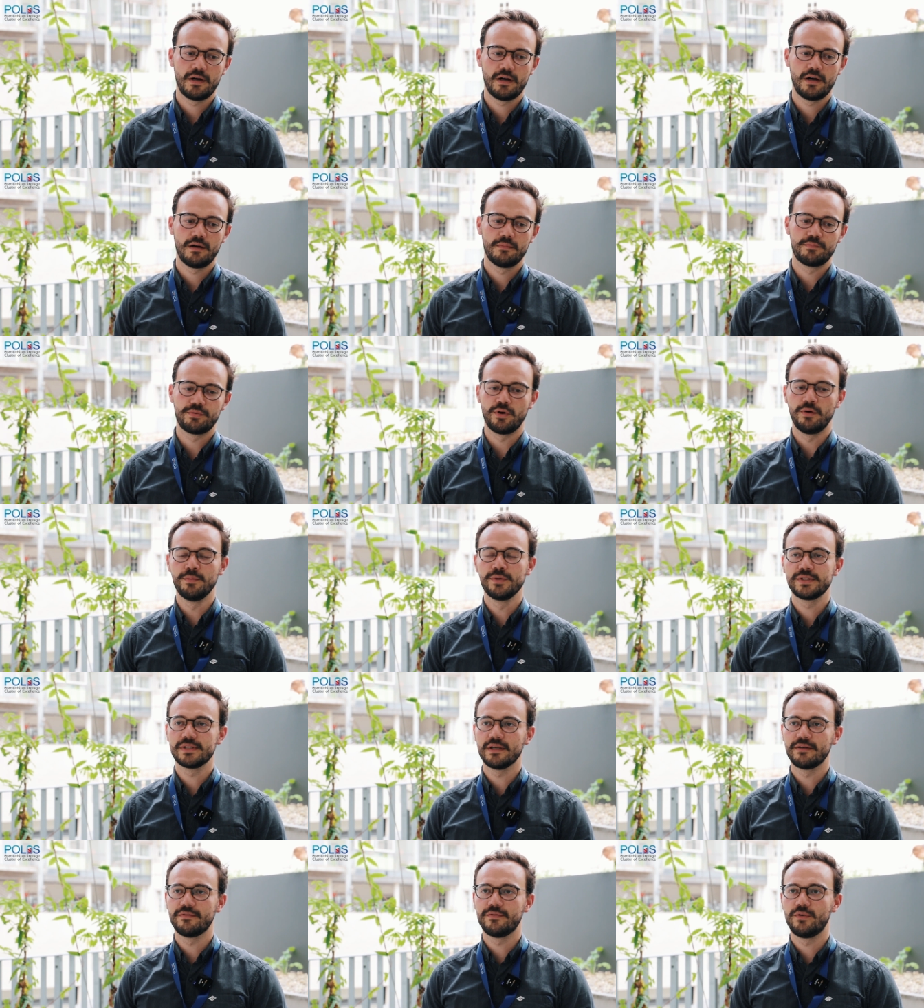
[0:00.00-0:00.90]
are
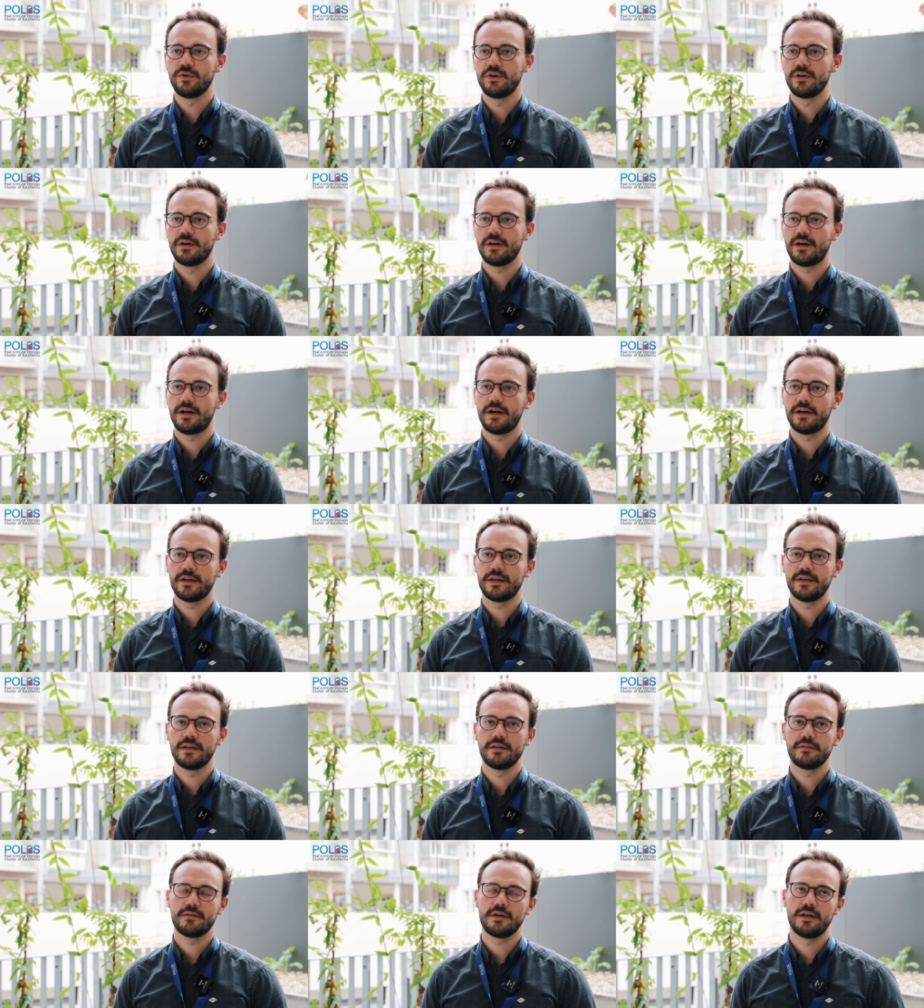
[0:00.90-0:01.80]
promising for a
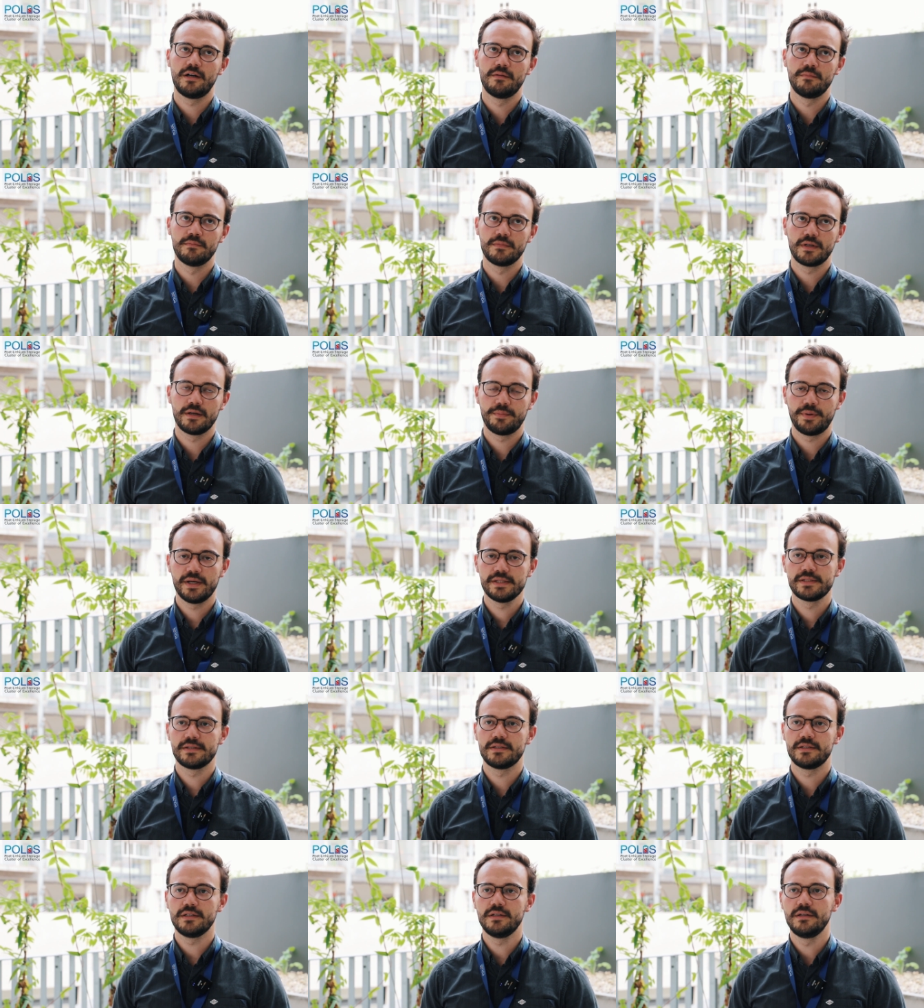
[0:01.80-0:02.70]
high um,
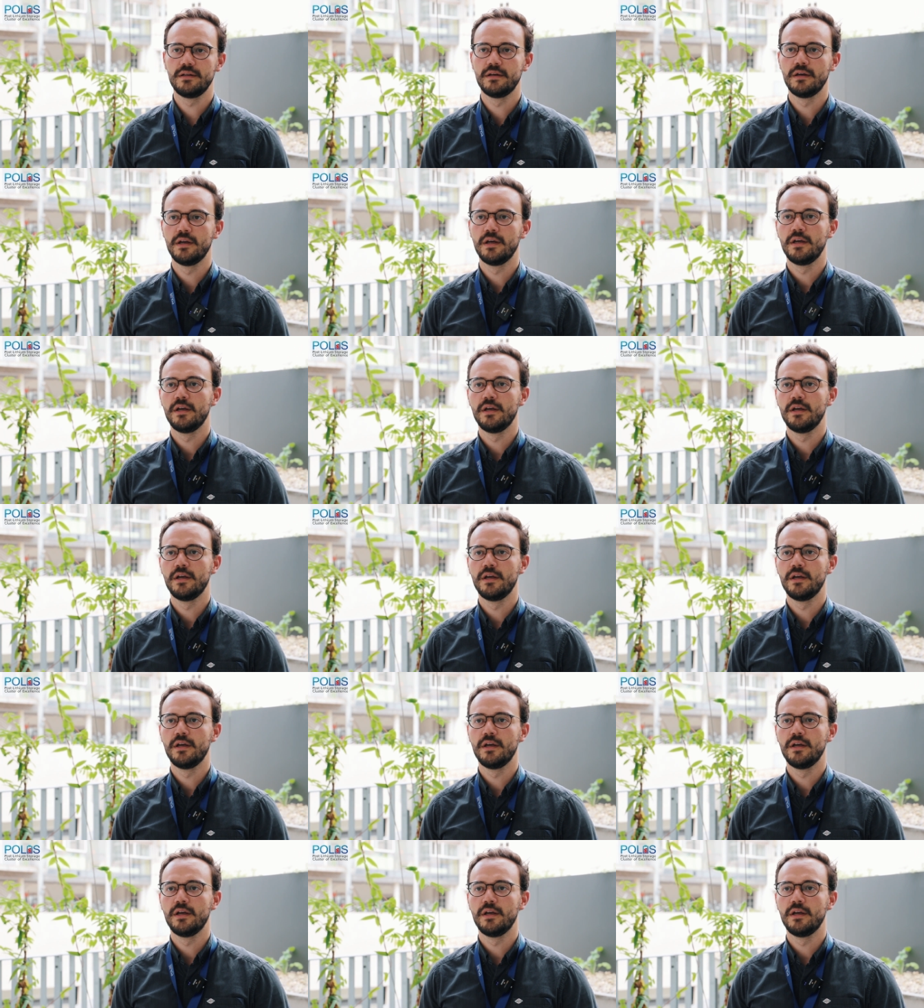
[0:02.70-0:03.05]
capacity